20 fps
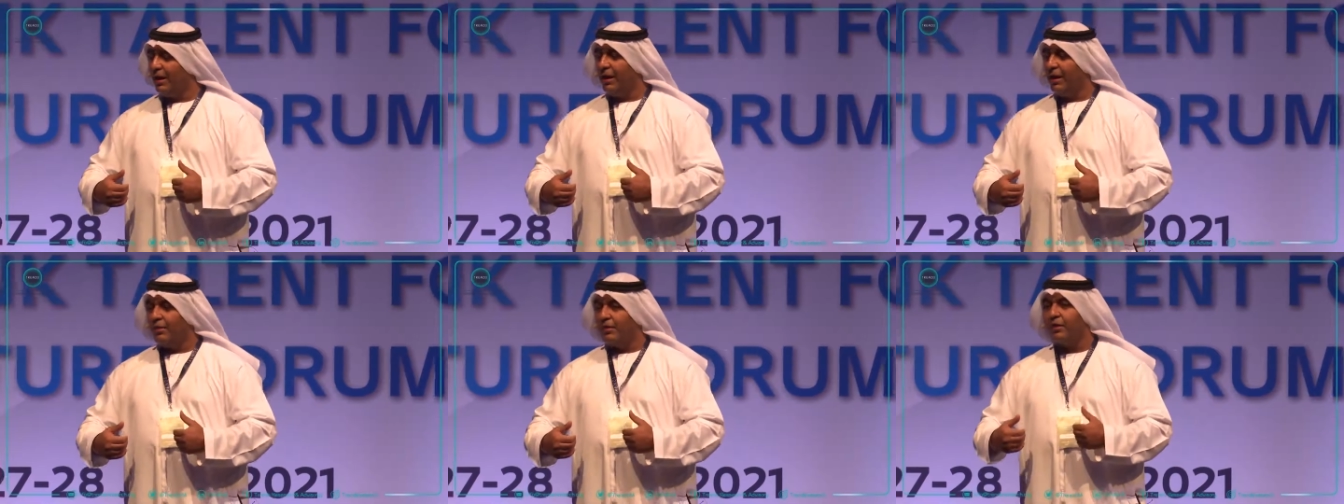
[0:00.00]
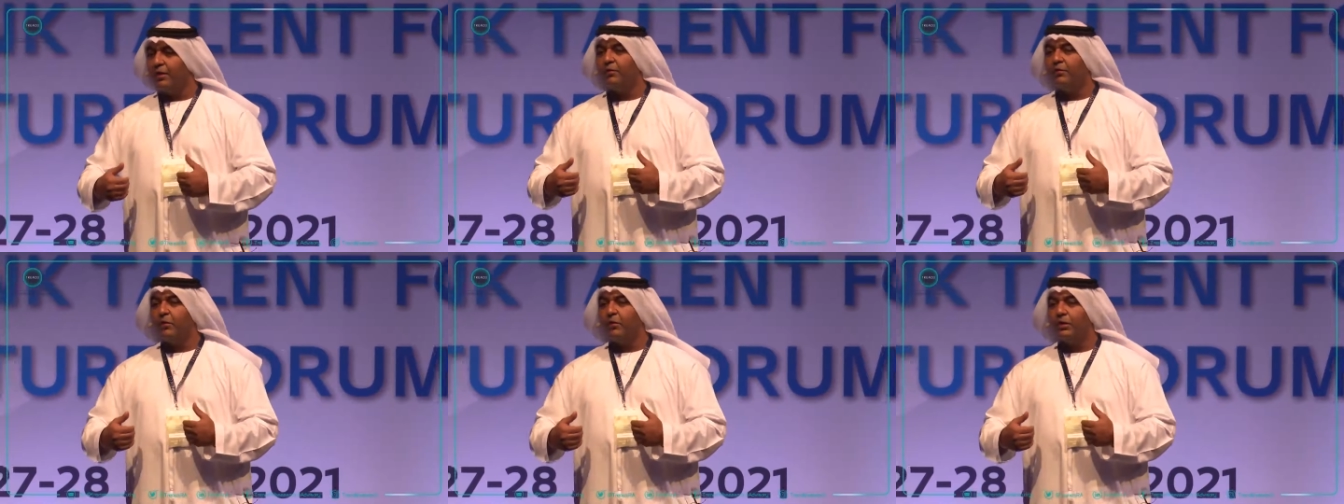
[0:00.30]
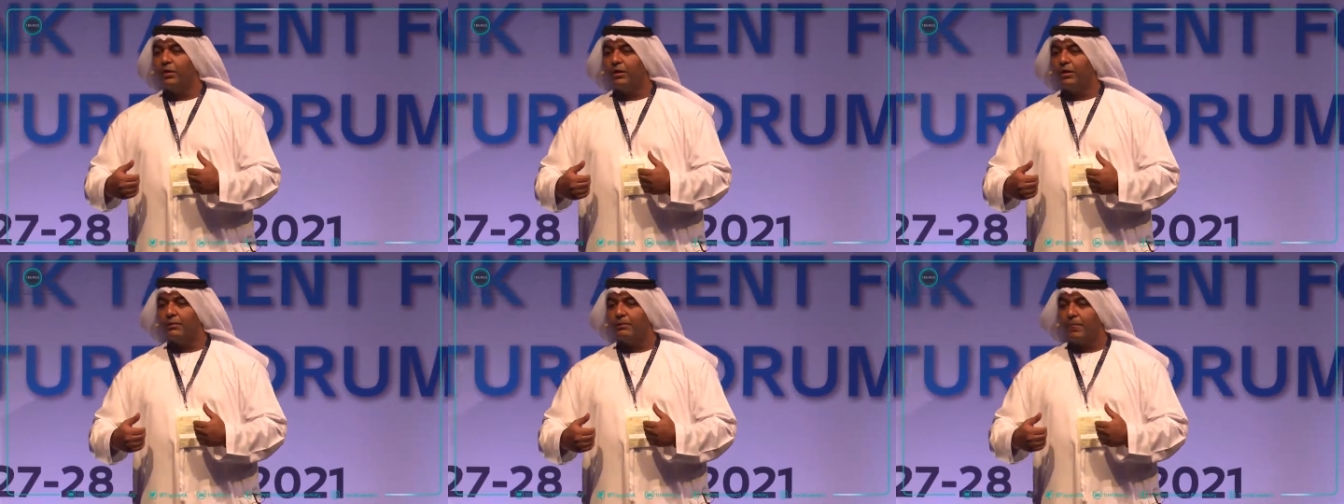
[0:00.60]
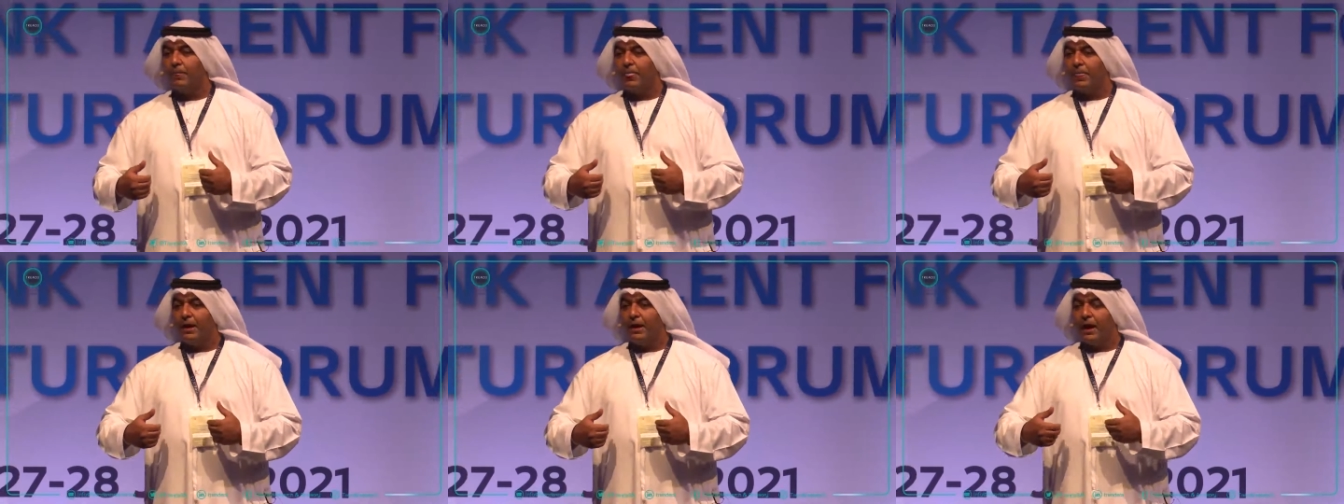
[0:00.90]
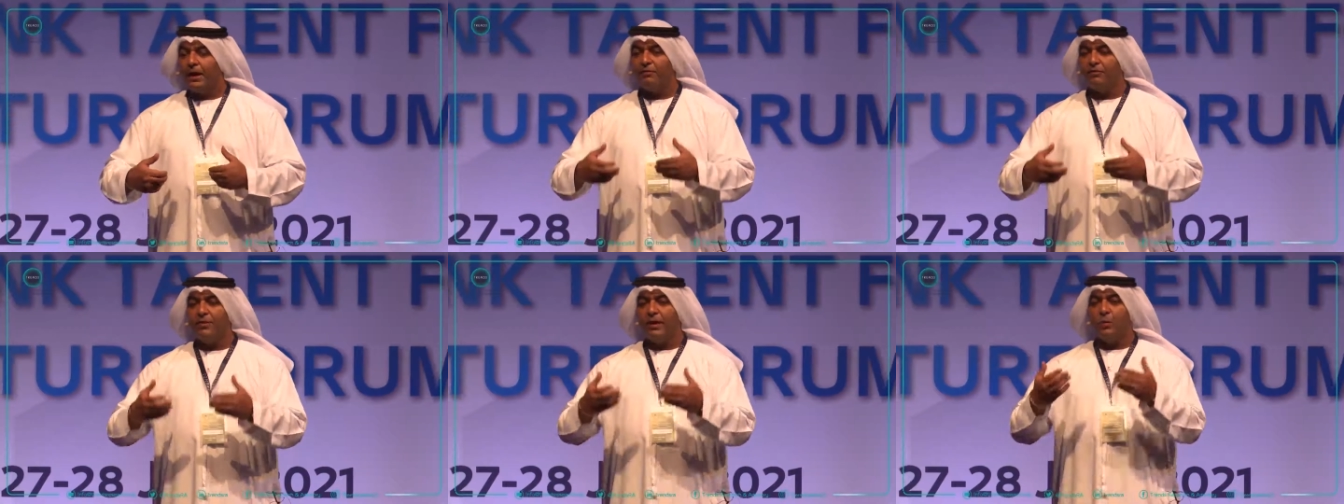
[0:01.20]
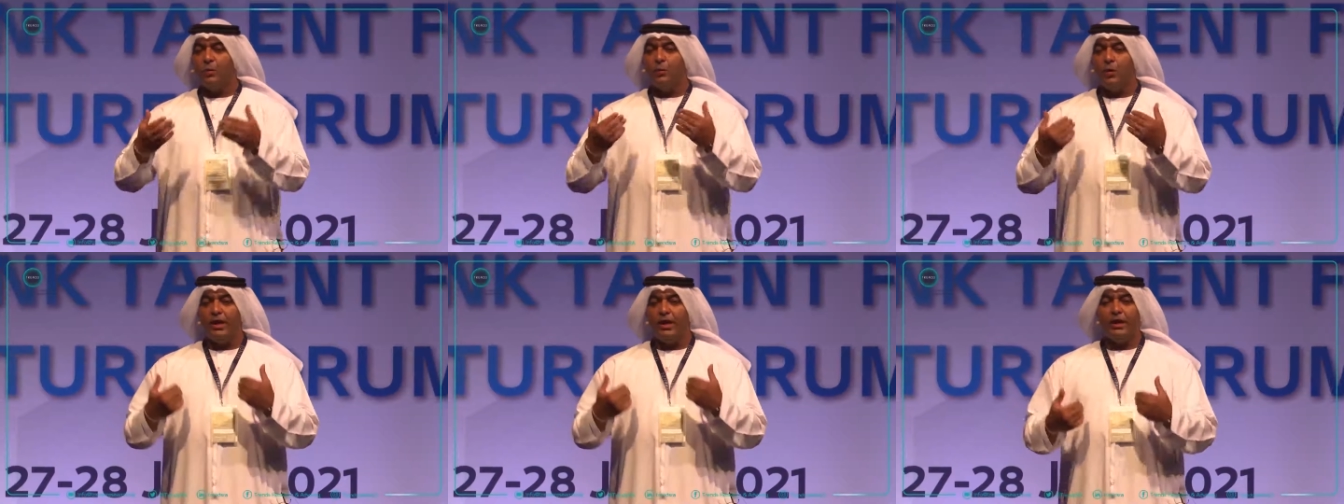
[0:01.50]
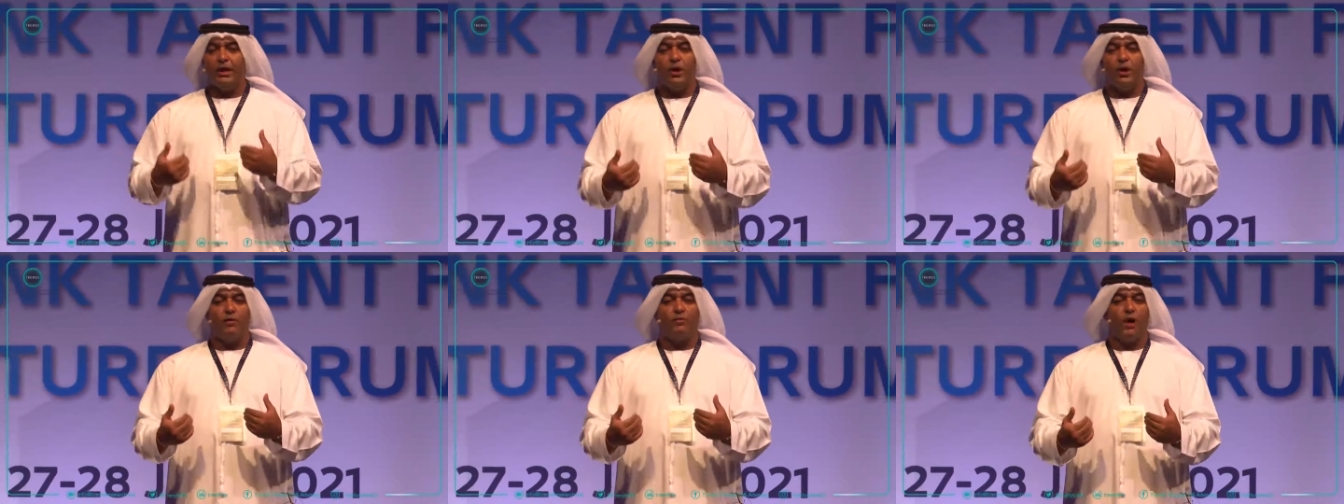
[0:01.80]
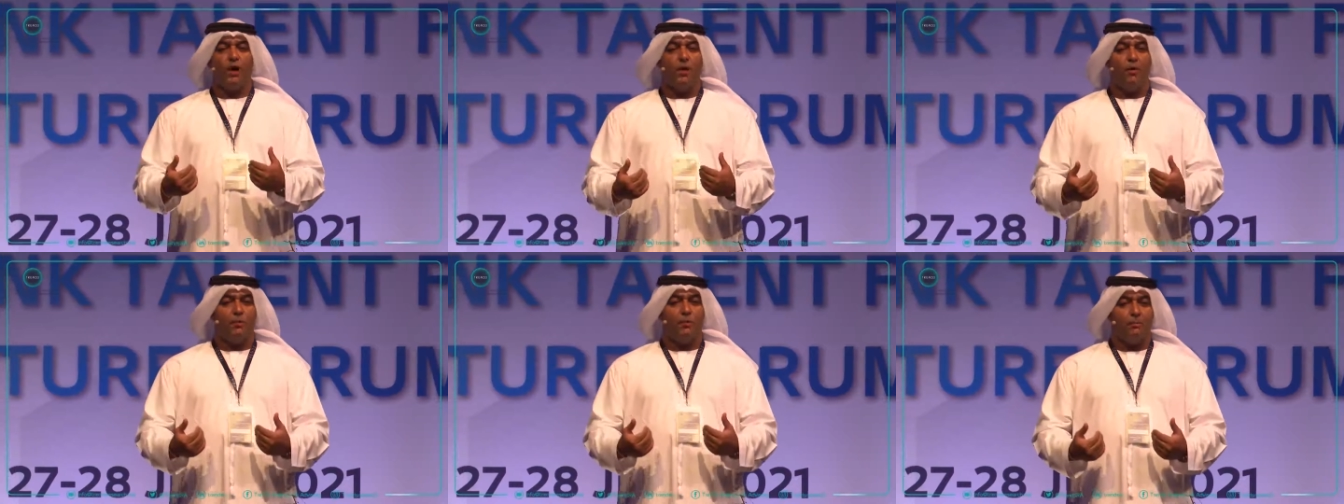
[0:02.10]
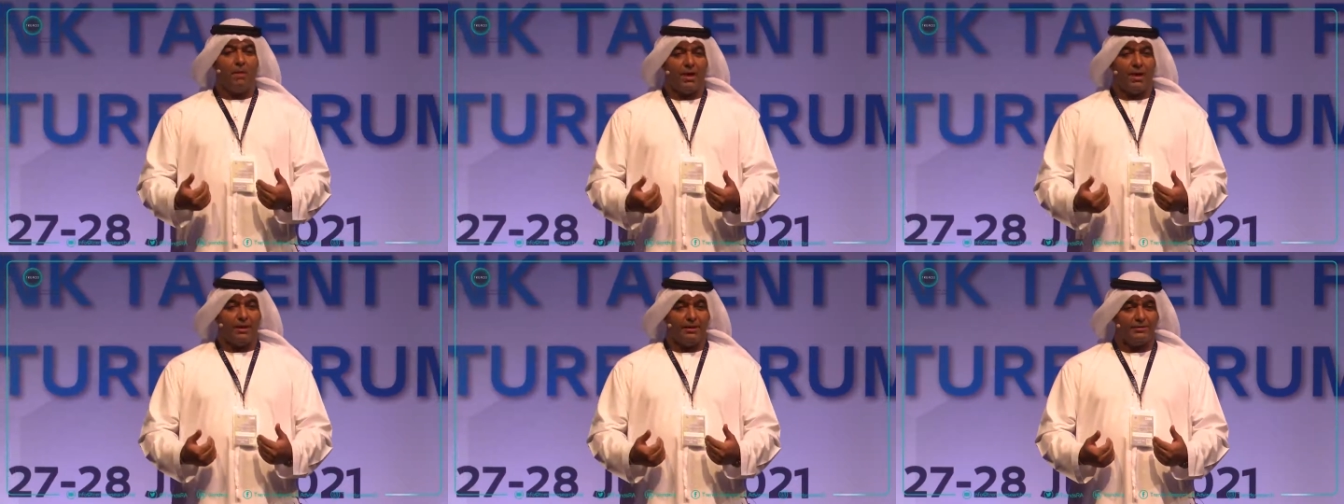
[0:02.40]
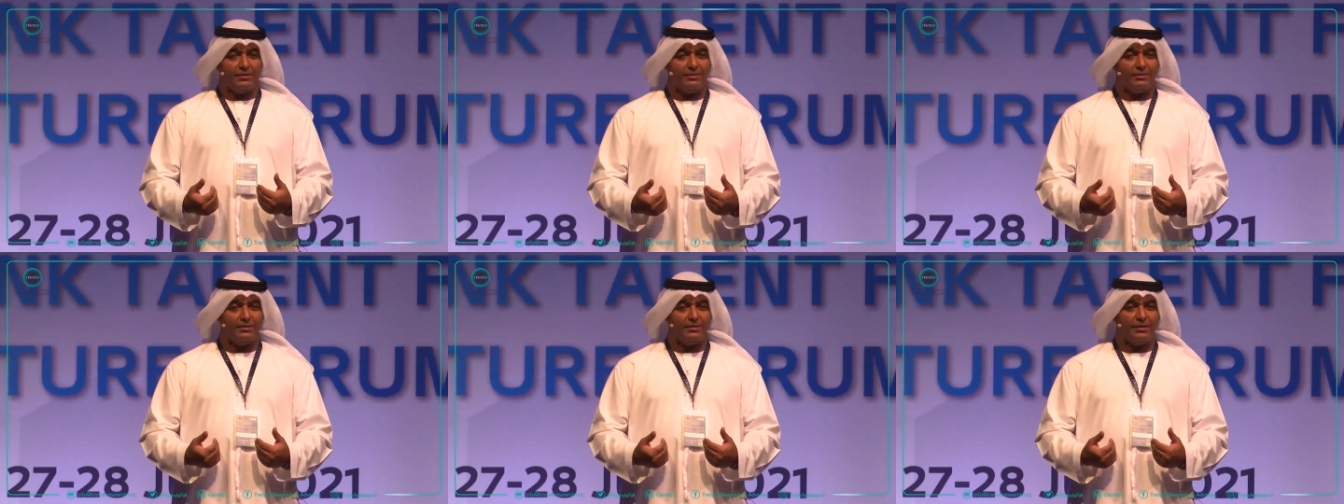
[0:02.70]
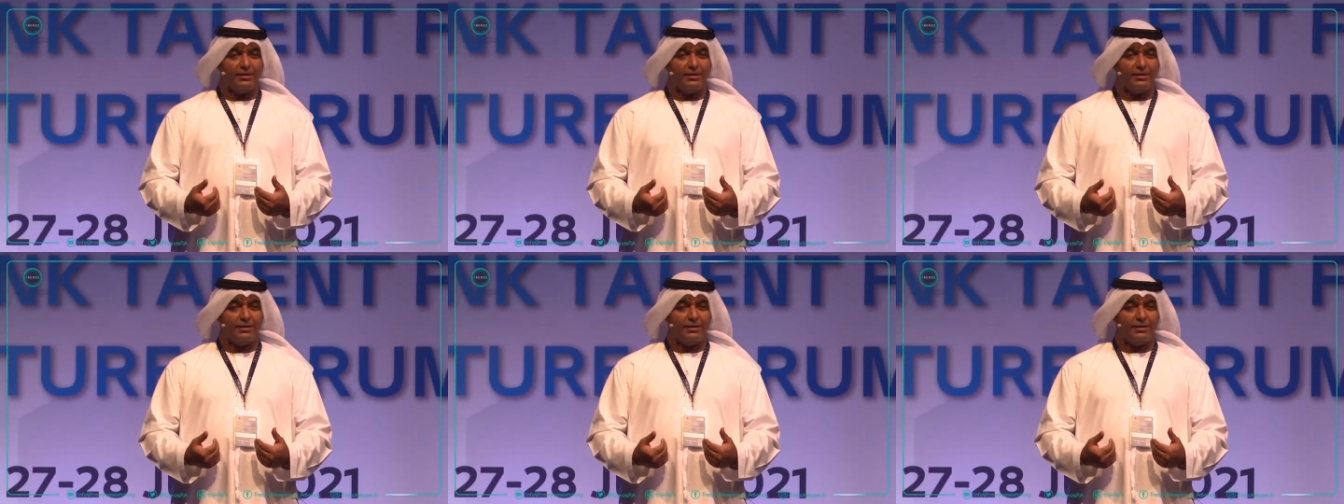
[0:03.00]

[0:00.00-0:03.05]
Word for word: Therefore, if the awakening of our minds,